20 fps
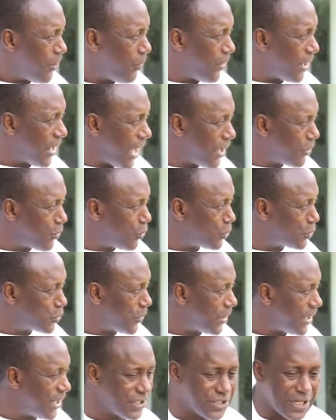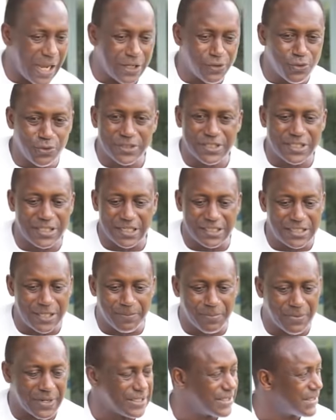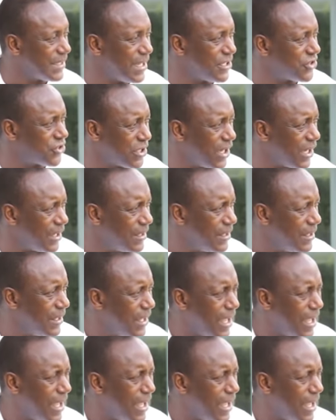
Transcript: When I go to Asia, I don't see a depressed Asia.